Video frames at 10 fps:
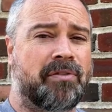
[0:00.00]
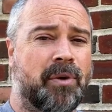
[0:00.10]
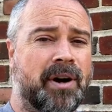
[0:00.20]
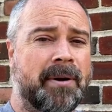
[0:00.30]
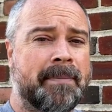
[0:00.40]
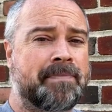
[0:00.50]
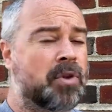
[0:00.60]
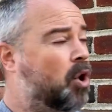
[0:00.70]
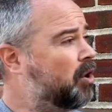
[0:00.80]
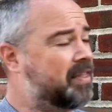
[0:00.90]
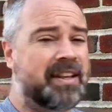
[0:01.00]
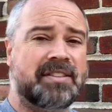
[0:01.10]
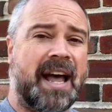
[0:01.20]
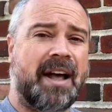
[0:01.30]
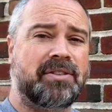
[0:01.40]
for. On
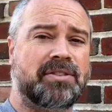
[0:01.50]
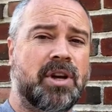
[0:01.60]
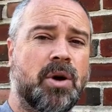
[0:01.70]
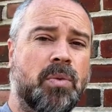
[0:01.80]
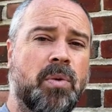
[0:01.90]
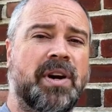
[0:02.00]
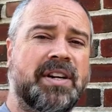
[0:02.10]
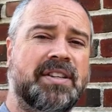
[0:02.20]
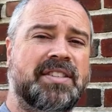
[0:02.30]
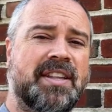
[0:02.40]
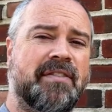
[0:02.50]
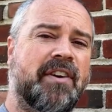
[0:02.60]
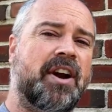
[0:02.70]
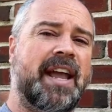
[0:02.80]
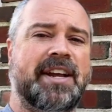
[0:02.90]
this house, we wanted to see the
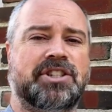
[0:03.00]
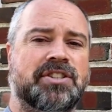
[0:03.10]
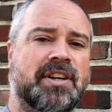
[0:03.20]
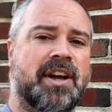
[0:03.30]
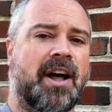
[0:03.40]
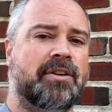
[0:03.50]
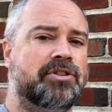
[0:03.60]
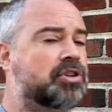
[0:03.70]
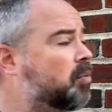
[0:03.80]
variations in color. So